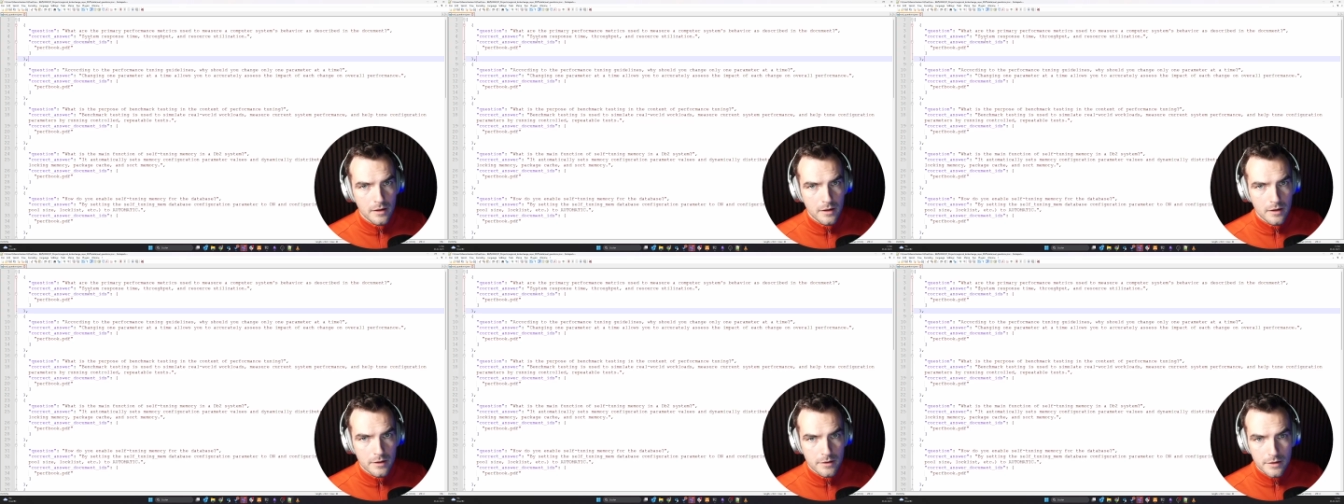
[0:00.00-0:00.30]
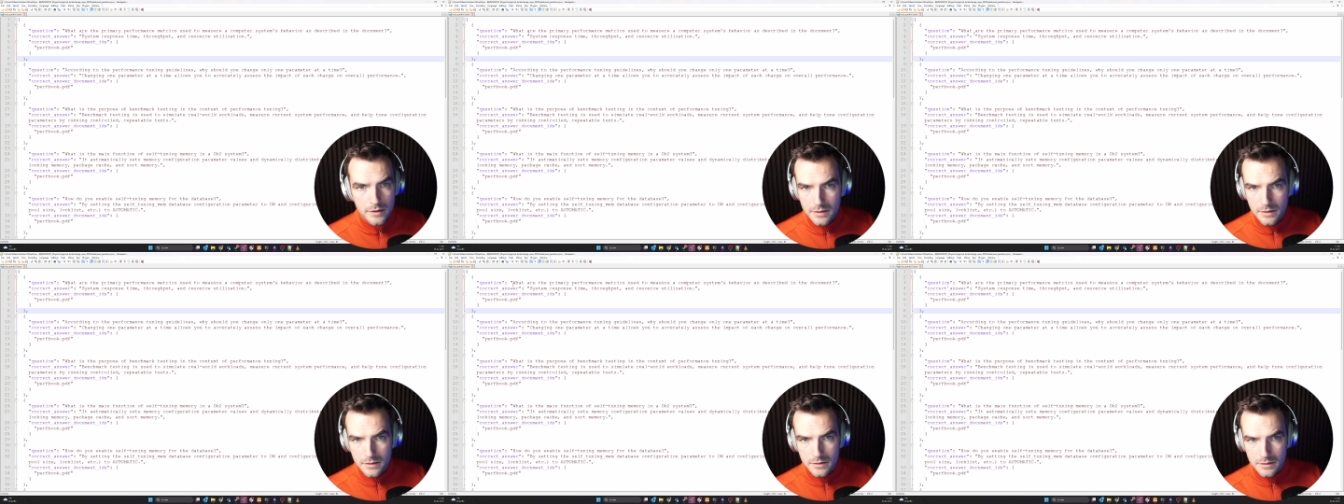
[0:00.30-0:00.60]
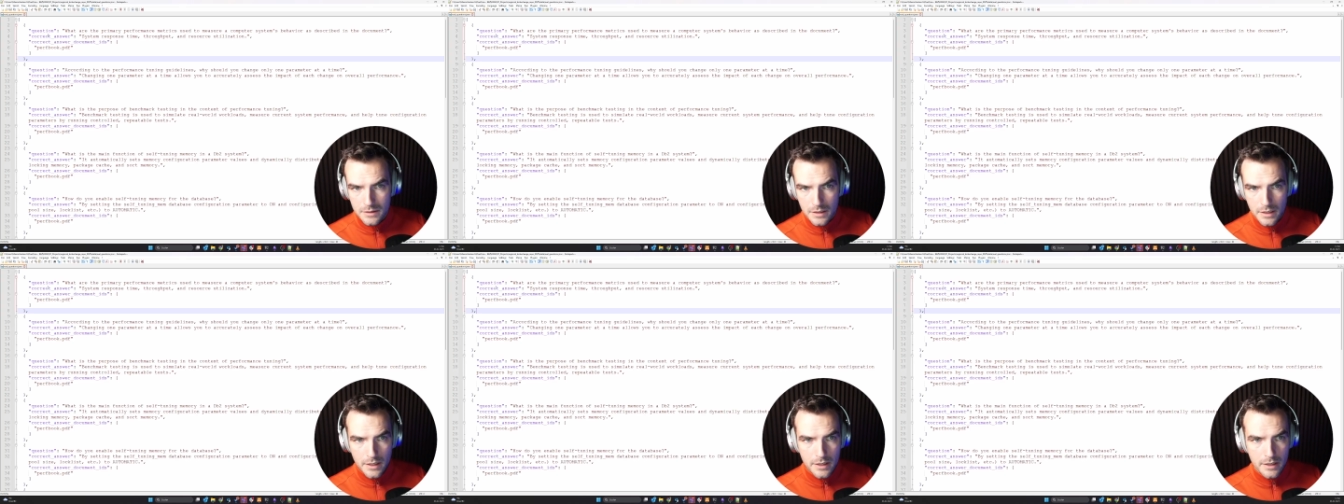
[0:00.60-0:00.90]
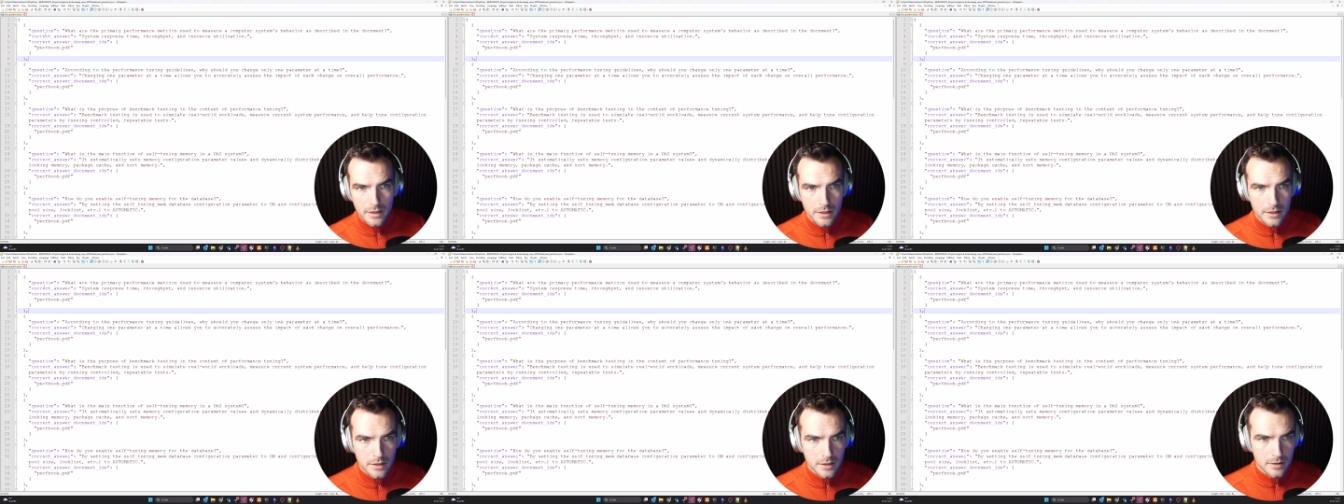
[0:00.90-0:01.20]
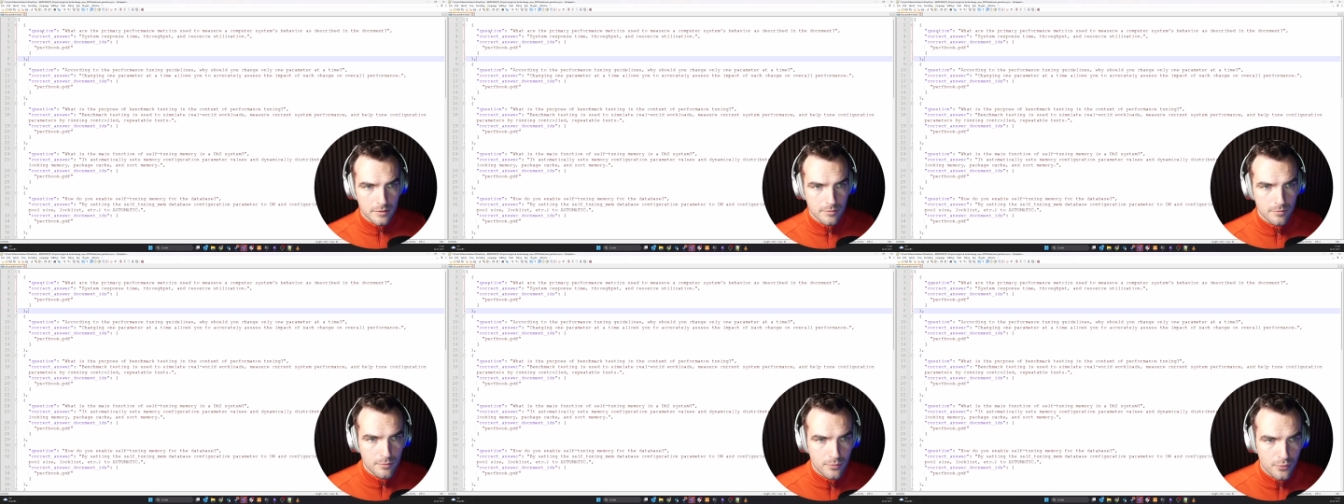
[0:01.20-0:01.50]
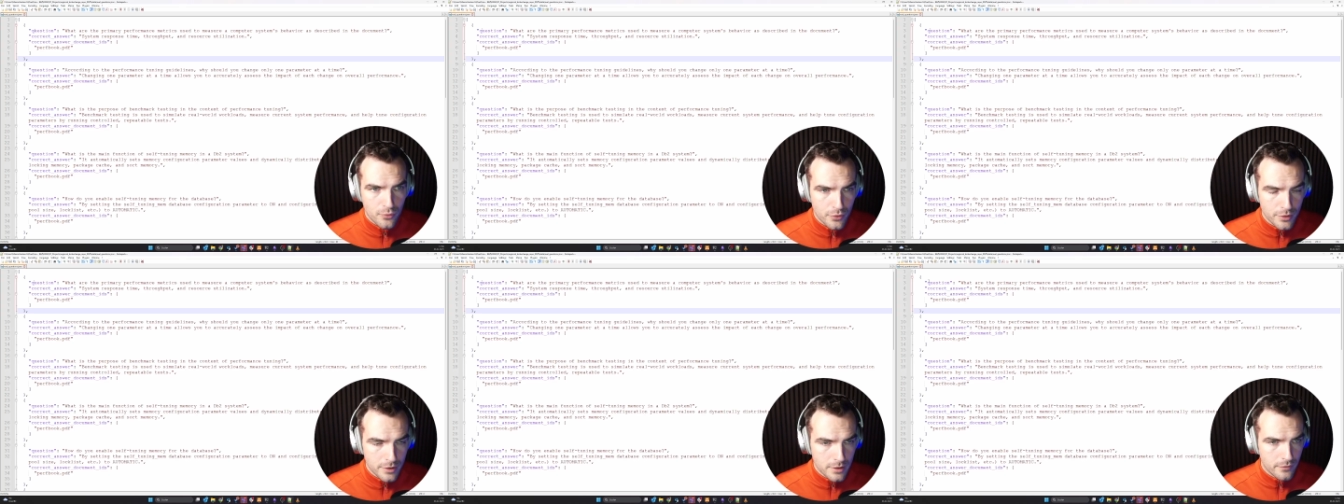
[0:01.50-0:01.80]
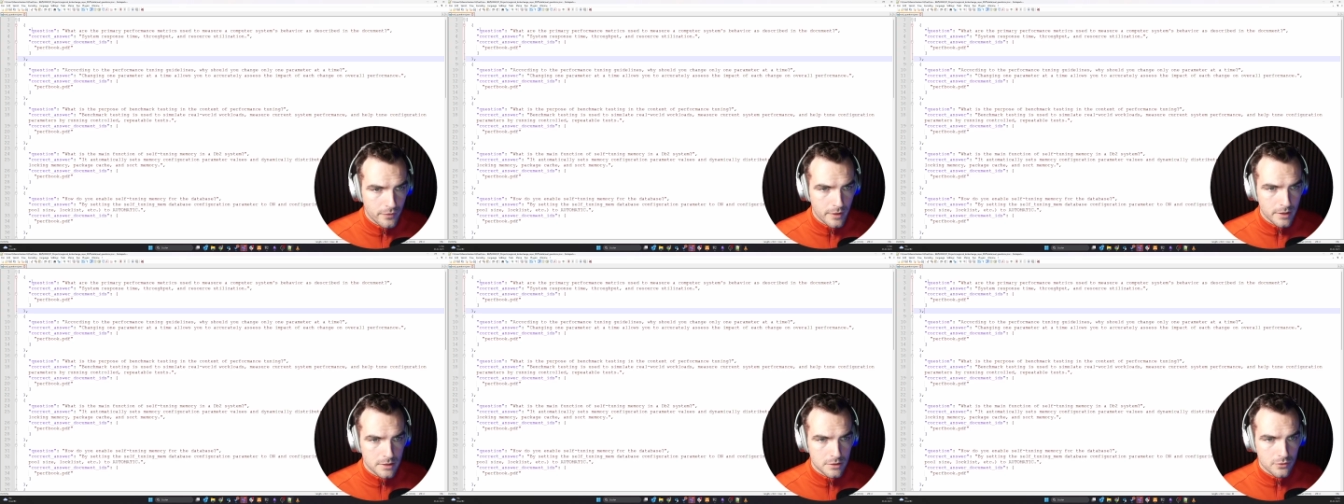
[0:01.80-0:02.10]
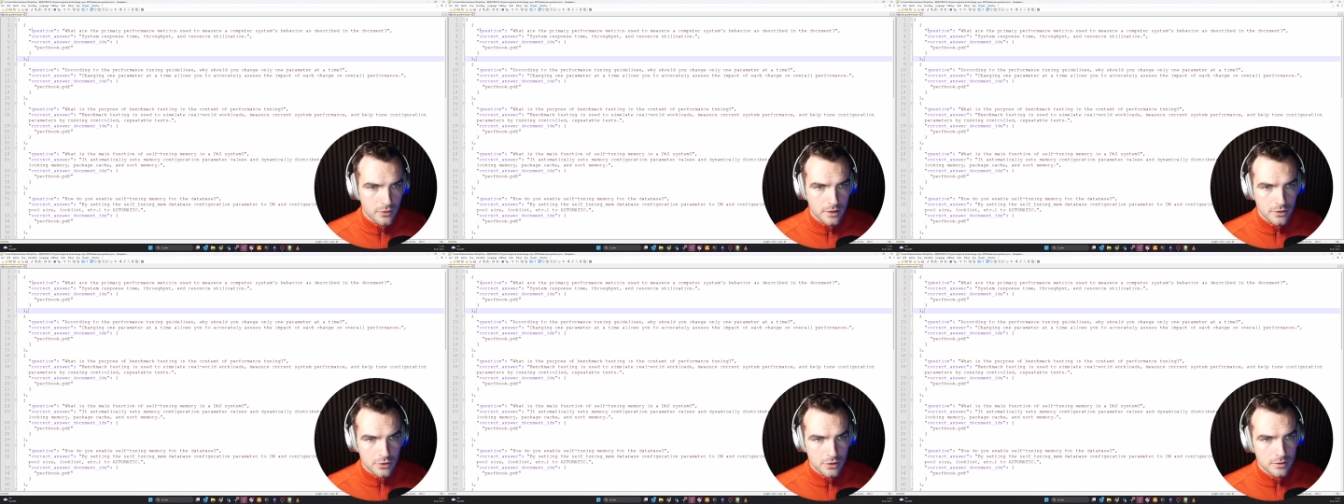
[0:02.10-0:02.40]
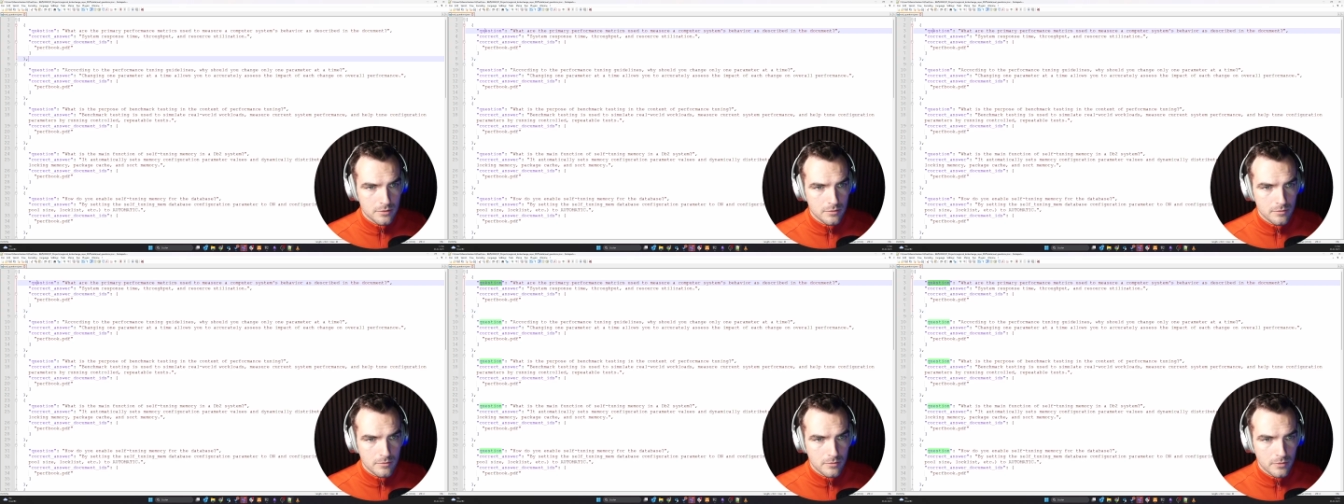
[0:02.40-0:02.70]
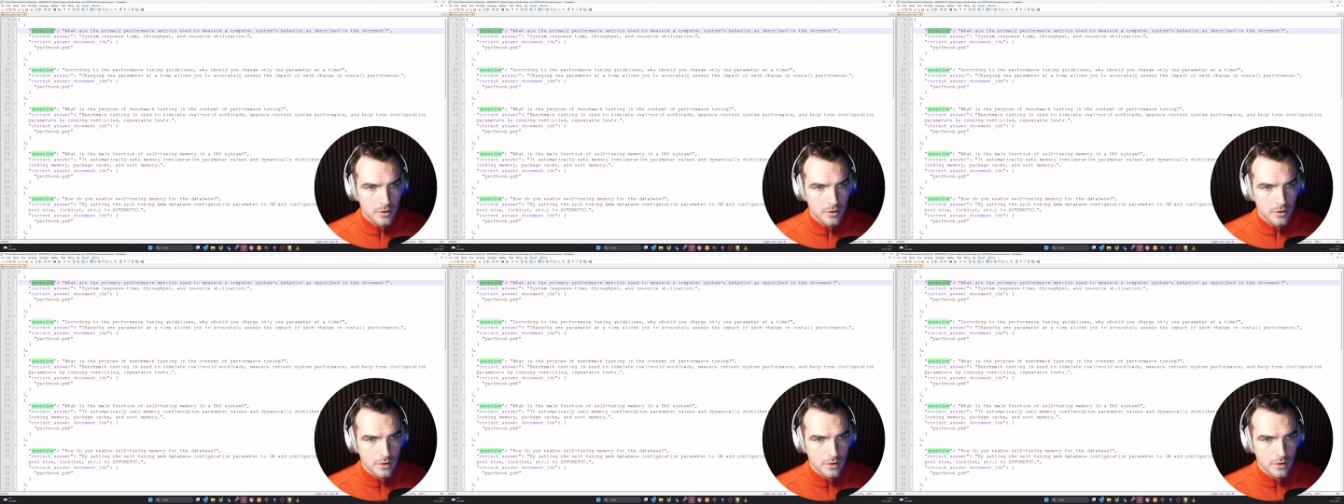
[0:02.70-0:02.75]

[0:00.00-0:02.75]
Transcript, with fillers: This is a predefined structure